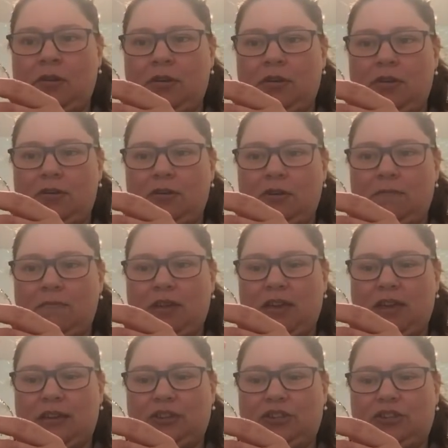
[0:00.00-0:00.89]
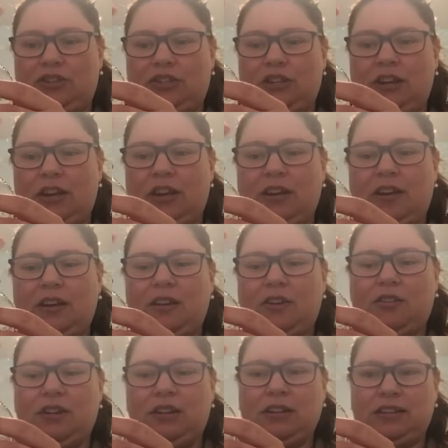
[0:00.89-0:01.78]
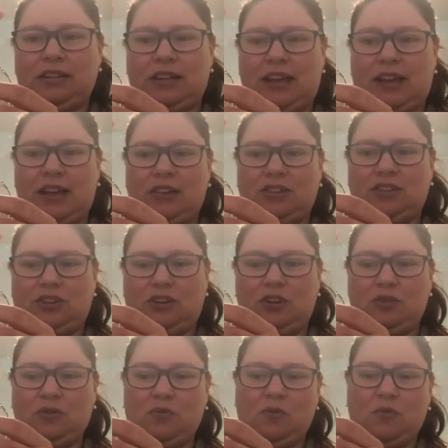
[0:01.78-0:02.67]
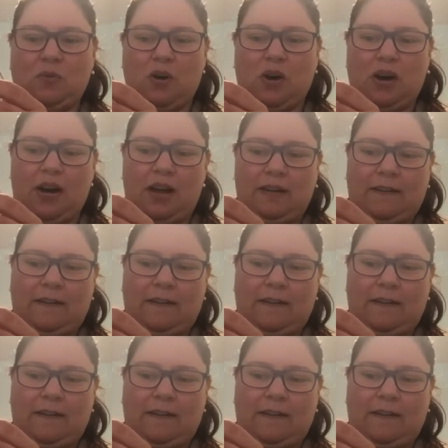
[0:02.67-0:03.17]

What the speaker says: You can be as generous as you want.